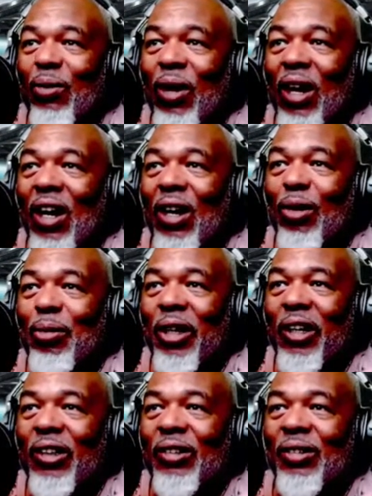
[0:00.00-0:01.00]
Wow,
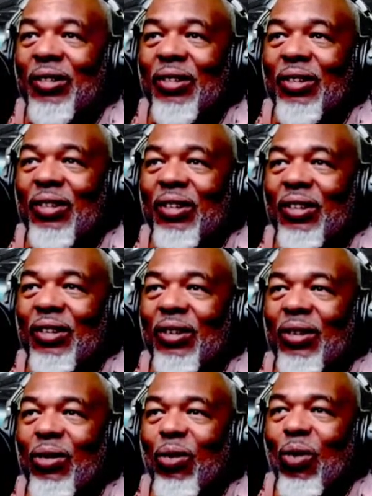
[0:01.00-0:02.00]
man.
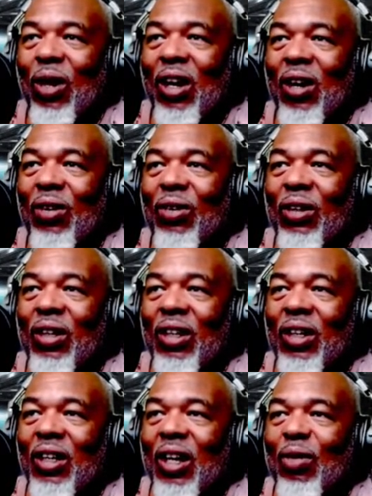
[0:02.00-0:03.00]
Wow.
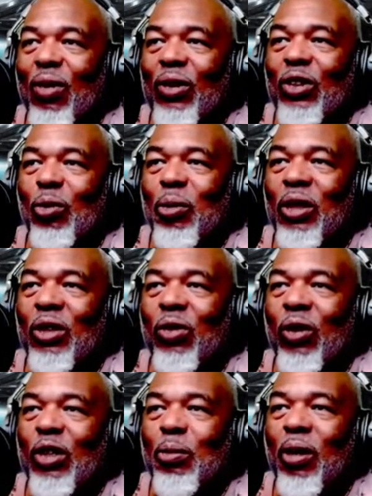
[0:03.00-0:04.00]
I've heard so many
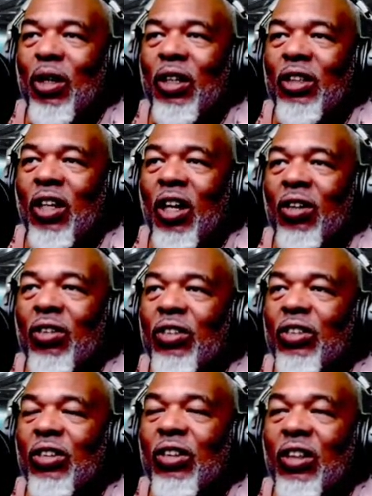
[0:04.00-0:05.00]
stories about
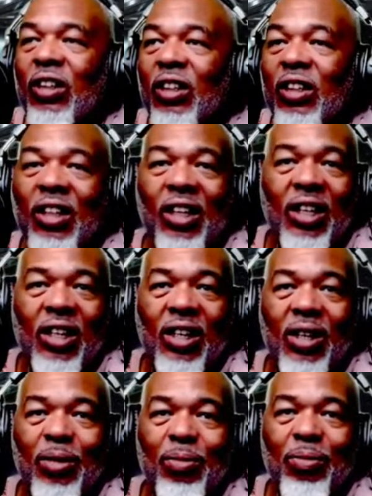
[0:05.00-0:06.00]
hitchhikers.
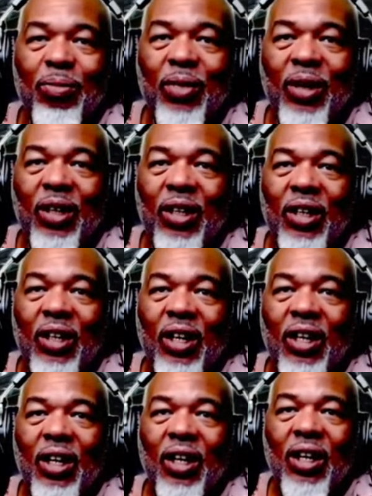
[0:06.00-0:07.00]
Um,
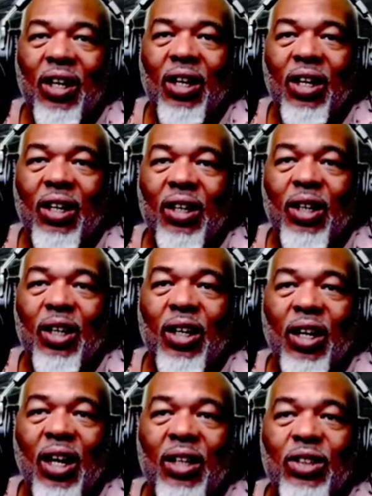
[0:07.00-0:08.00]
uh,
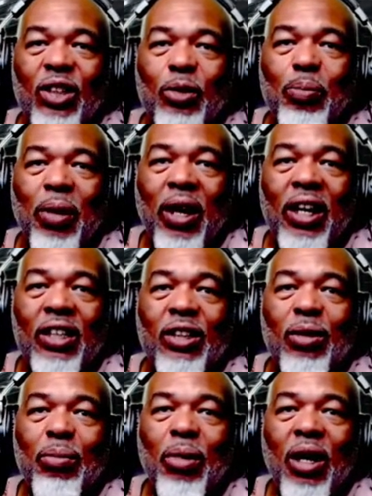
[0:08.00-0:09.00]
I just
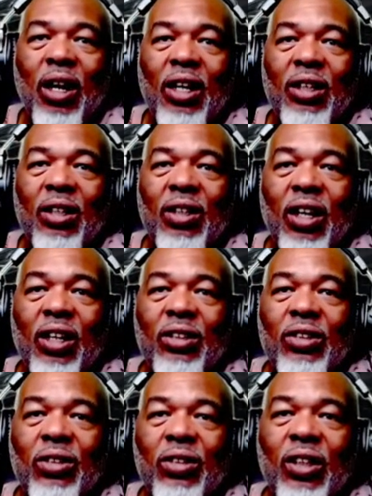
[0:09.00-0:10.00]
passed them by. The
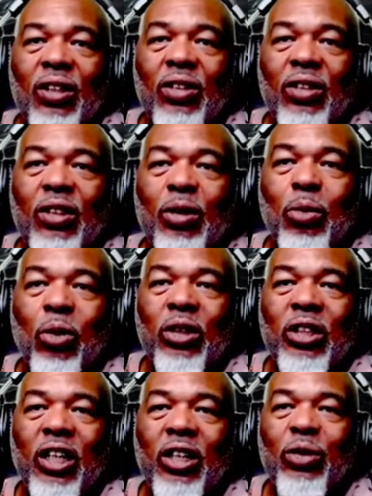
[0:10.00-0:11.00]
nicer they look, the
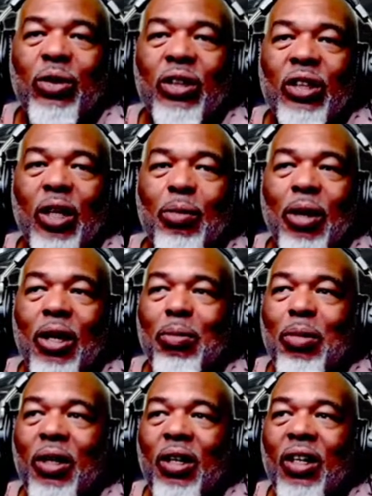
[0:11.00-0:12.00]
more dangerous they
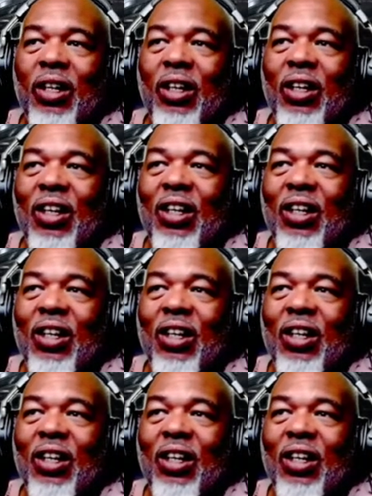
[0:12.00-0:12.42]
might be.